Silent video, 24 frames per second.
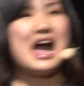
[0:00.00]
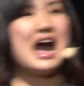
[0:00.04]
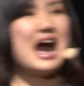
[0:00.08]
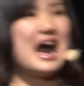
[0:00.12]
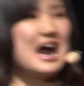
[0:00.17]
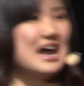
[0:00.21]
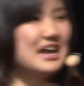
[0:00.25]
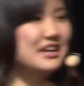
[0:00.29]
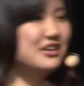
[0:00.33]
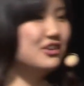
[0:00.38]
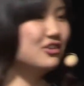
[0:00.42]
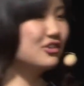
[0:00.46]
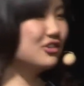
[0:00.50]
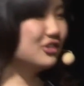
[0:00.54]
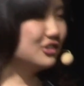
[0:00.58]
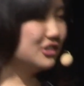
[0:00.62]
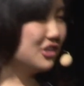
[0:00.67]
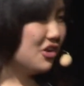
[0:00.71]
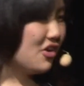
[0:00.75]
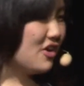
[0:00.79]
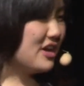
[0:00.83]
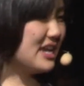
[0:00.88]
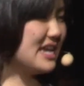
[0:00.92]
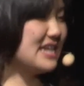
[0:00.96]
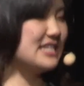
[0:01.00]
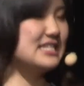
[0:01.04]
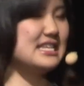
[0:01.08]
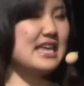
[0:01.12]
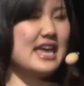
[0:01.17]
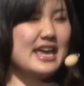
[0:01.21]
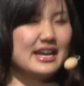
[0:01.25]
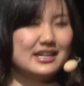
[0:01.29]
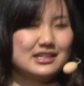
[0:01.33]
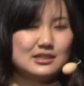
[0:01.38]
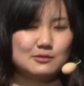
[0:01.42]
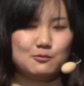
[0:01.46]
Aenokoto is
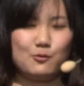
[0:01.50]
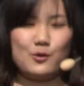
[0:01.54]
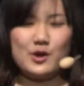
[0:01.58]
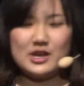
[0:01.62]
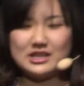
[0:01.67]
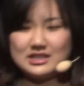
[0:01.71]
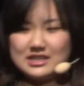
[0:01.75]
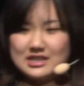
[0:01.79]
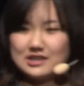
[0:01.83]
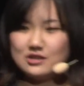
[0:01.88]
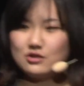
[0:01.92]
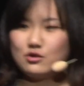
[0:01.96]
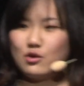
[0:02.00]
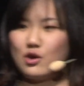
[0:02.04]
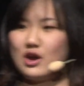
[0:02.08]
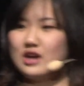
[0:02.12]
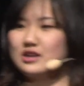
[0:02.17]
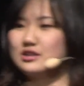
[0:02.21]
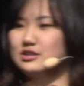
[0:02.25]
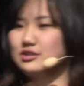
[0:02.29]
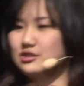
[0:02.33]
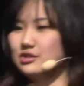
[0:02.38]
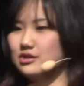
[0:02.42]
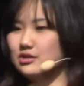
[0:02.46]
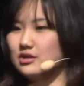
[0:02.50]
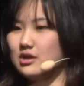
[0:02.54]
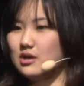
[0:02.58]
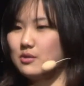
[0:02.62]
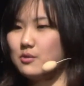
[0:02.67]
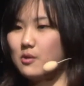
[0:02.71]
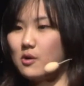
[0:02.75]
expressing gratitude